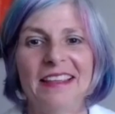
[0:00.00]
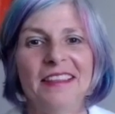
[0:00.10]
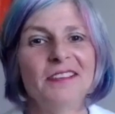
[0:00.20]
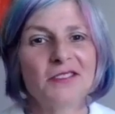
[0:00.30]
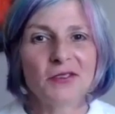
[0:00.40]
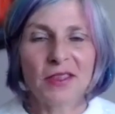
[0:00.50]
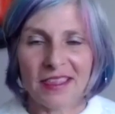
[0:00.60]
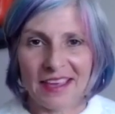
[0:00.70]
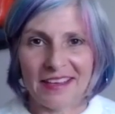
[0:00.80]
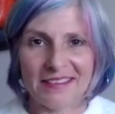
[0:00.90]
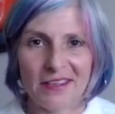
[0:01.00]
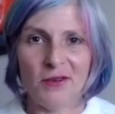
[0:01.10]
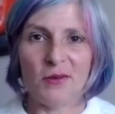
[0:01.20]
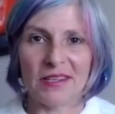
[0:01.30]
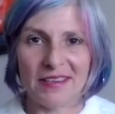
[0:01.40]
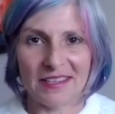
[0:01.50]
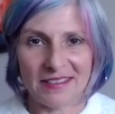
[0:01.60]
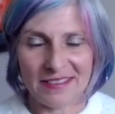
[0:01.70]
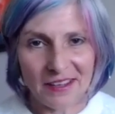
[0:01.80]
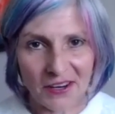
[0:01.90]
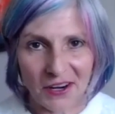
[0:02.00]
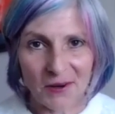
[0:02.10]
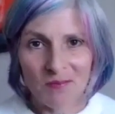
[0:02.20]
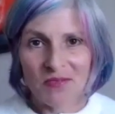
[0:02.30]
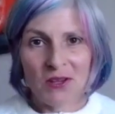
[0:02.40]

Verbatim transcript: And these are the things that you can consider